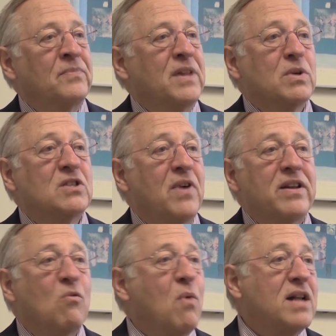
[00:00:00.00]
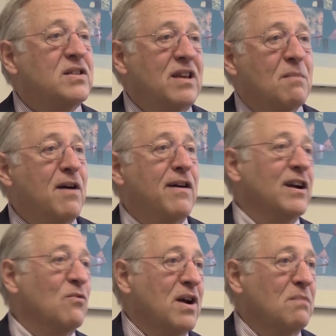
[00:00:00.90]
It was fun to watch the
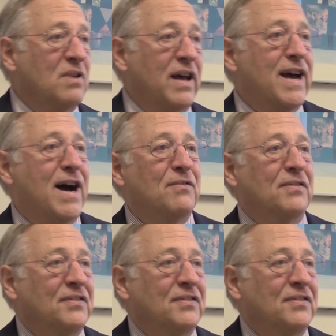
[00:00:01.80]
American one play out.